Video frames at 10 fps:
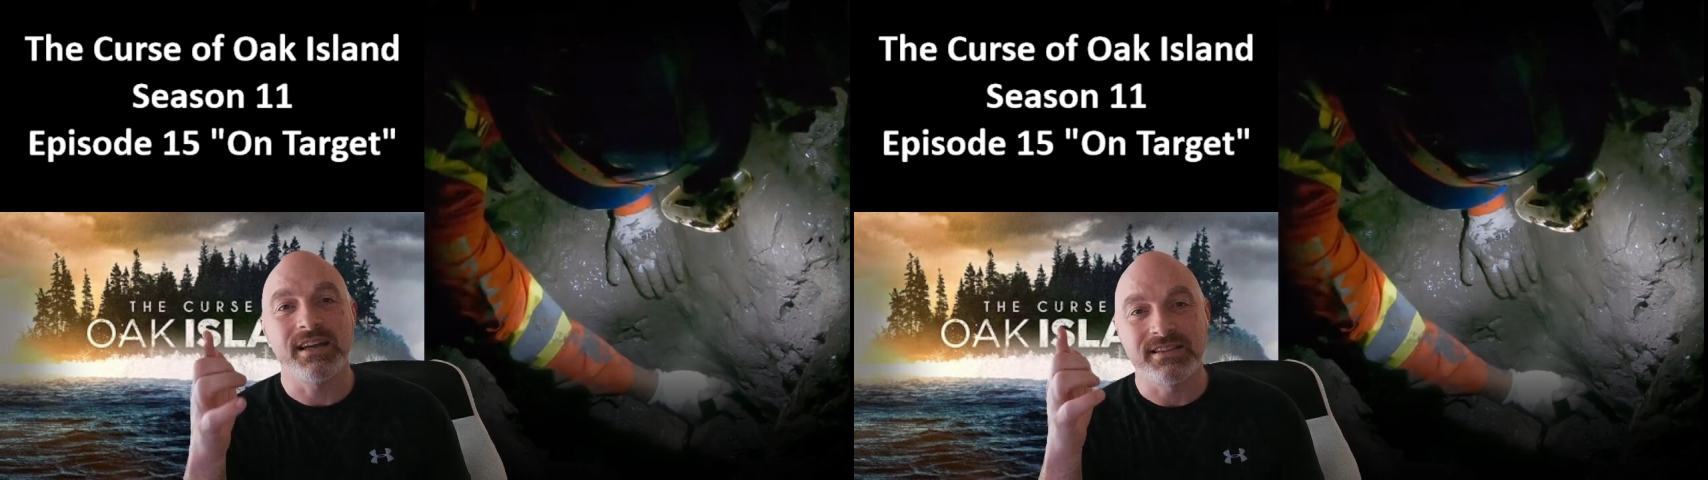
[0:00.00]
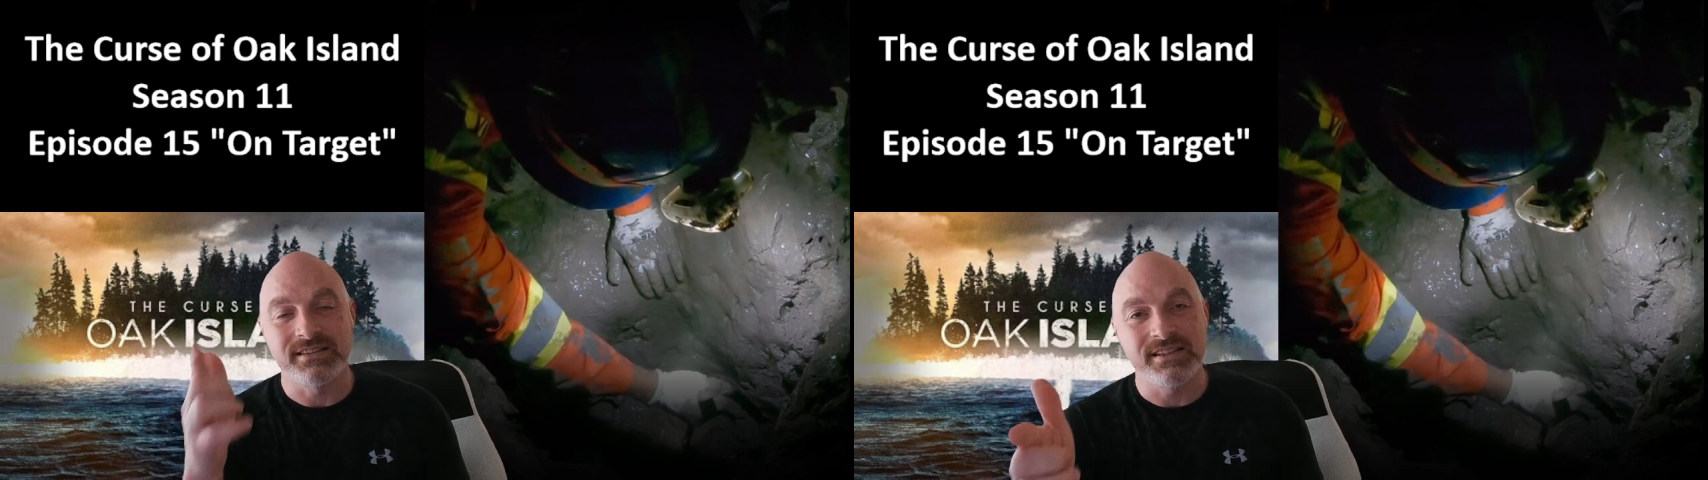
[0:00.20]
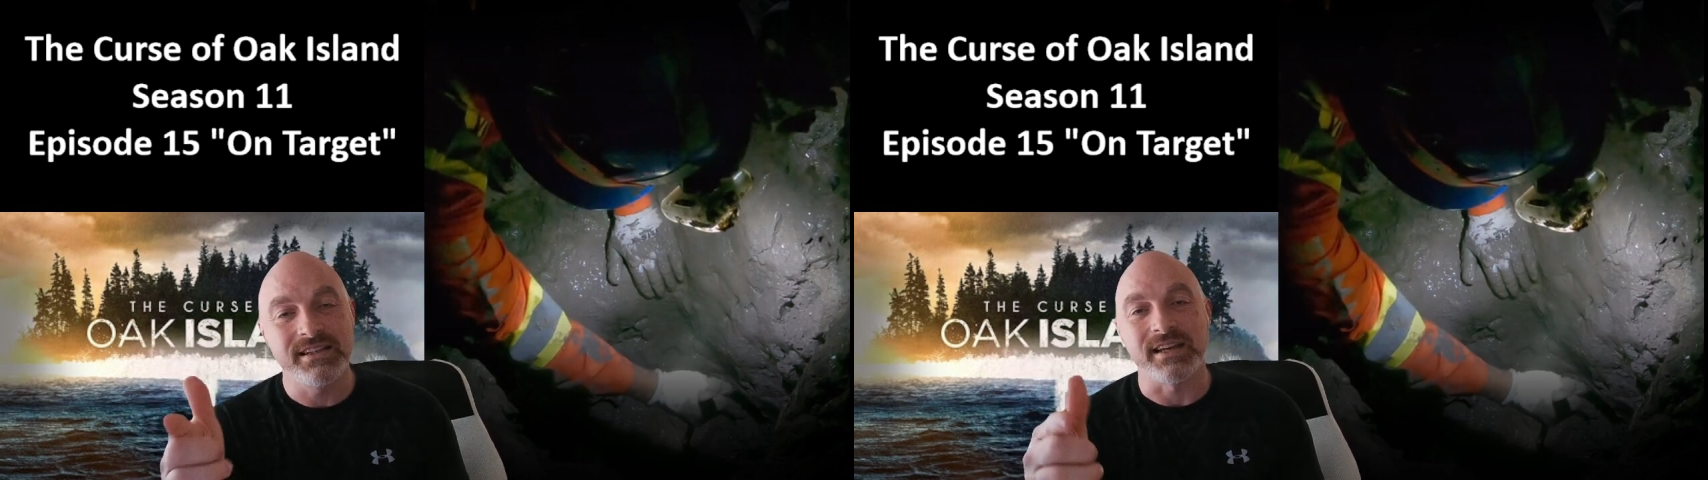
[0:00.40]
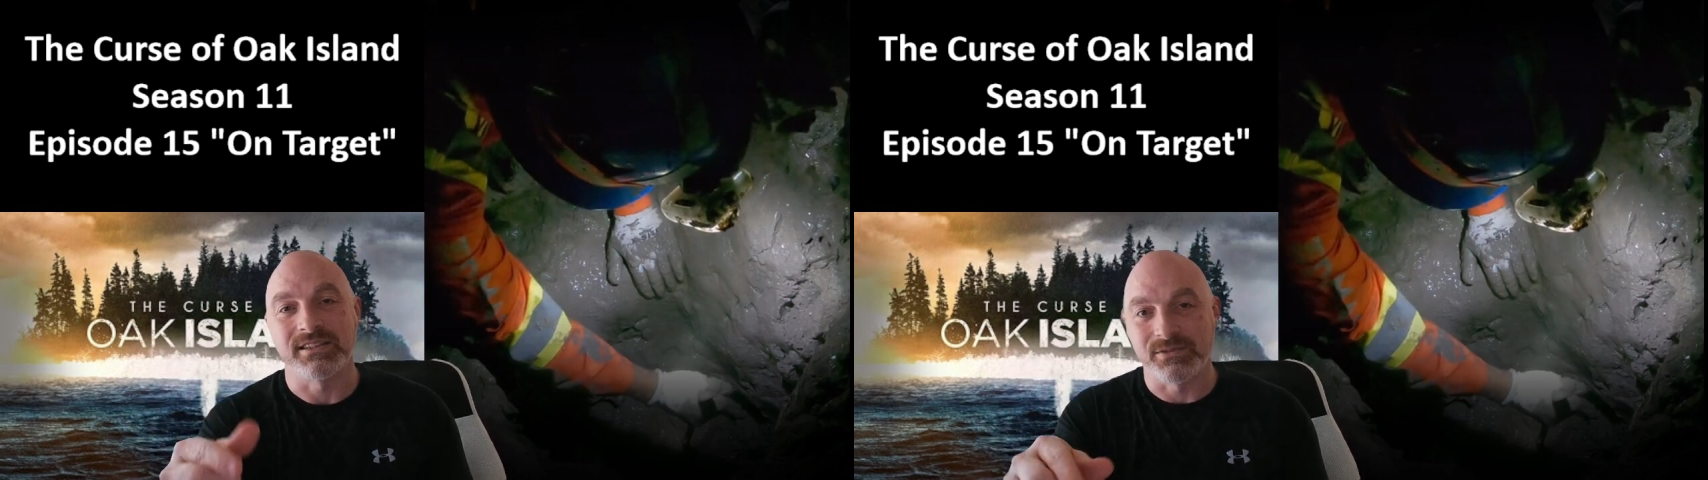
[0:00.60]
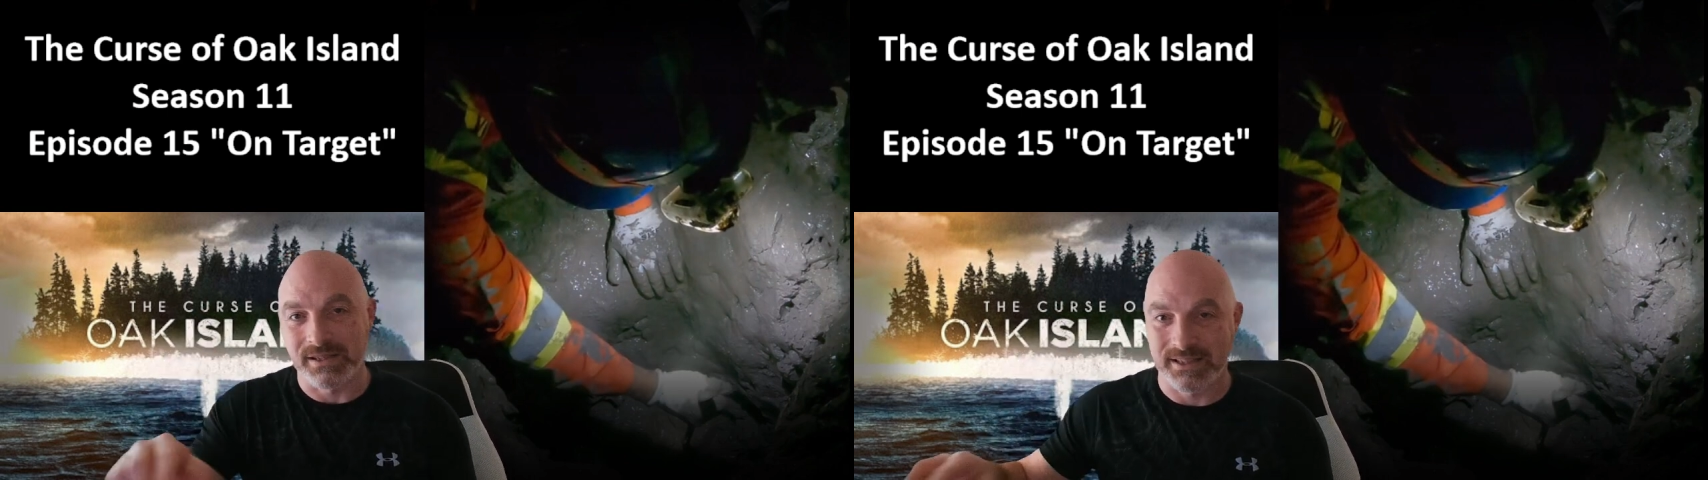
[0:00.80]
See you
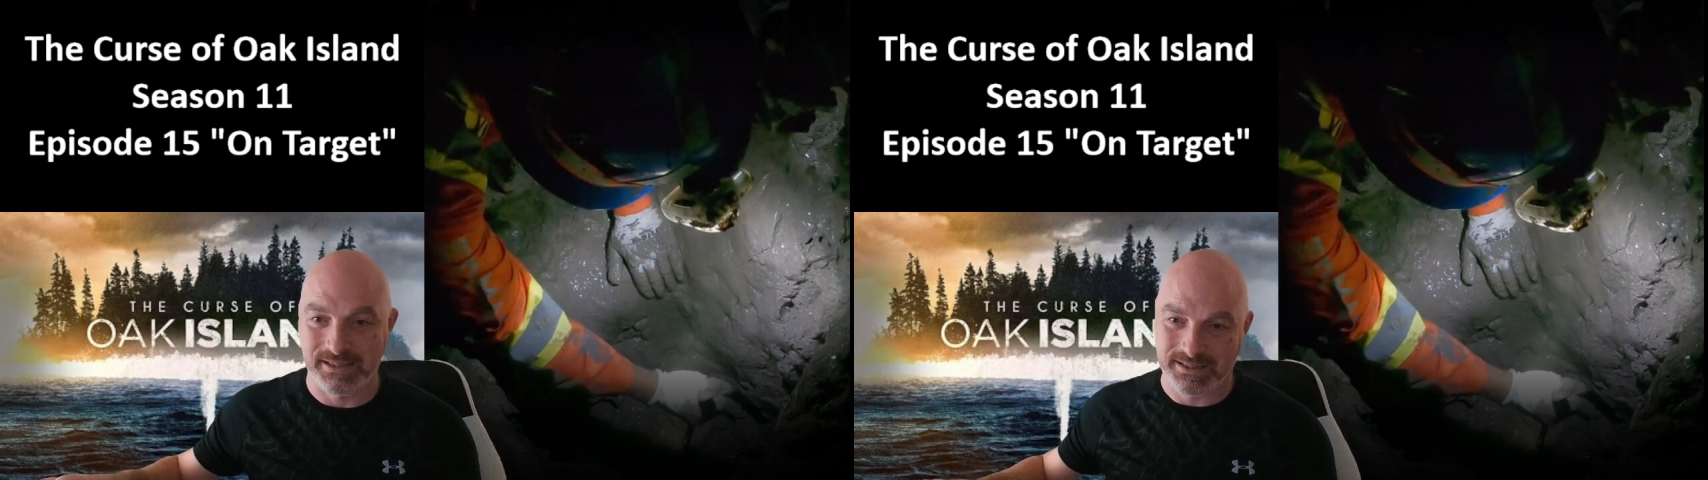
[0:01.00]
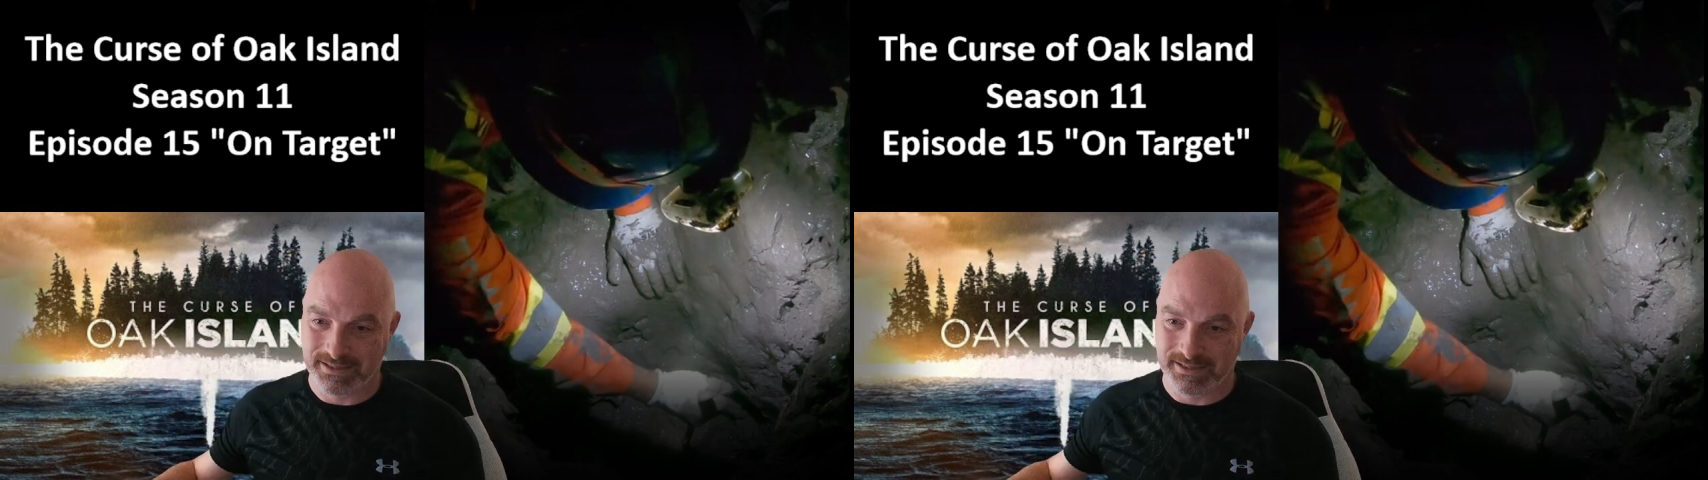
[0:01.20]
next week.